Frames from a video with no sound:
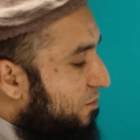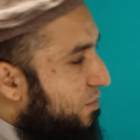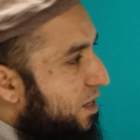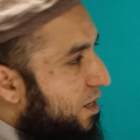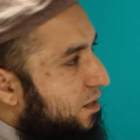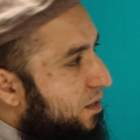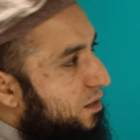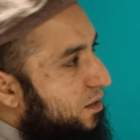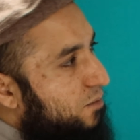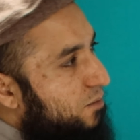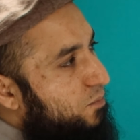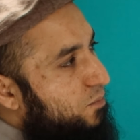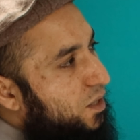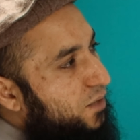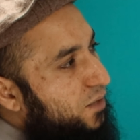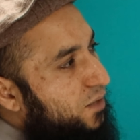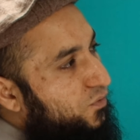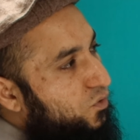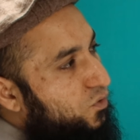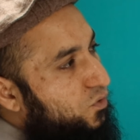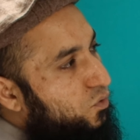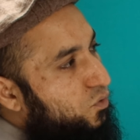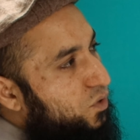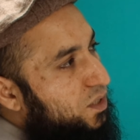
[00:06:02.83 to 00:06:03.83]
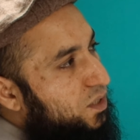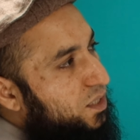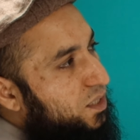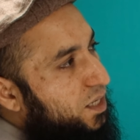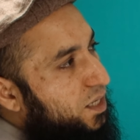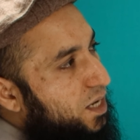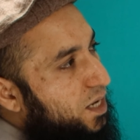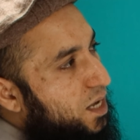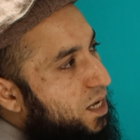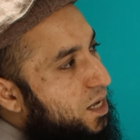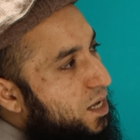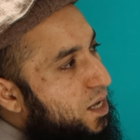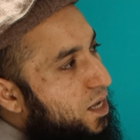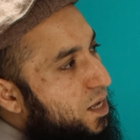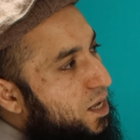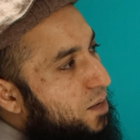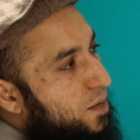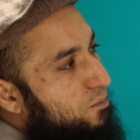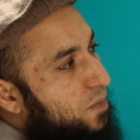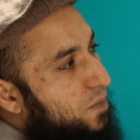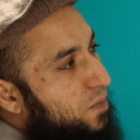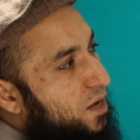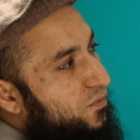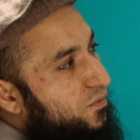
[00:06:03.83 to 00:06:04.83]
ban, but if you notice here,
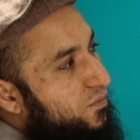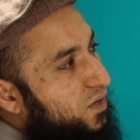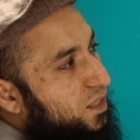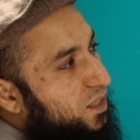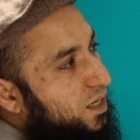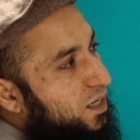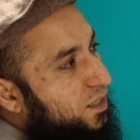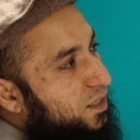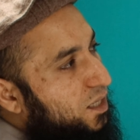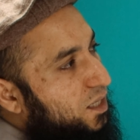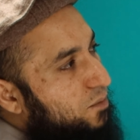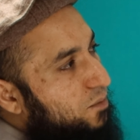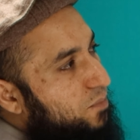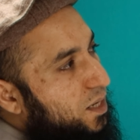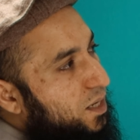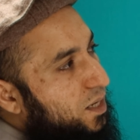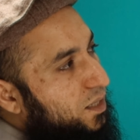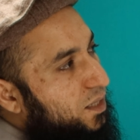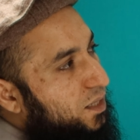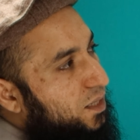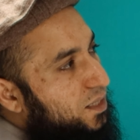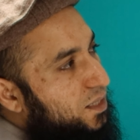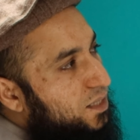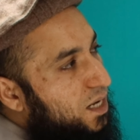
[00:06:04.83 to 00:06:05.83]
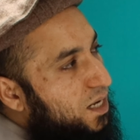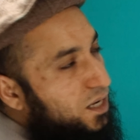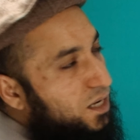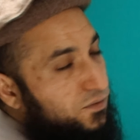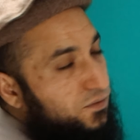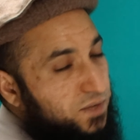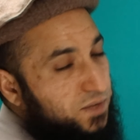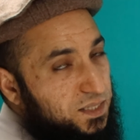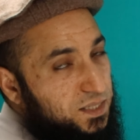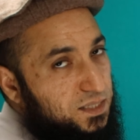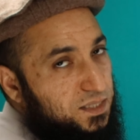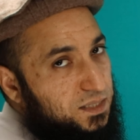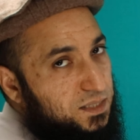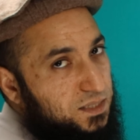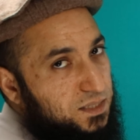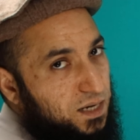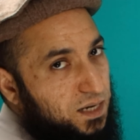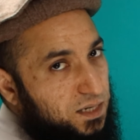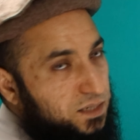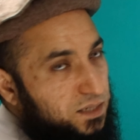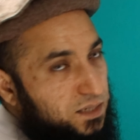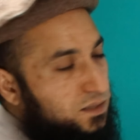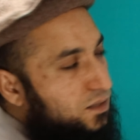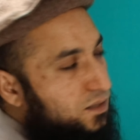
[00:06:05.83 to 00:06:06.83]
ba fathatin ban, this alif is
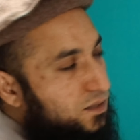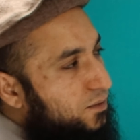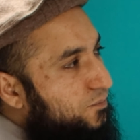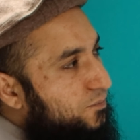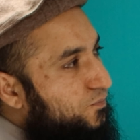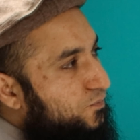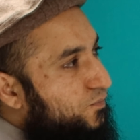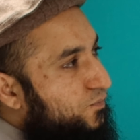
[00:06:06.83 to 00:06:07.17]
silent.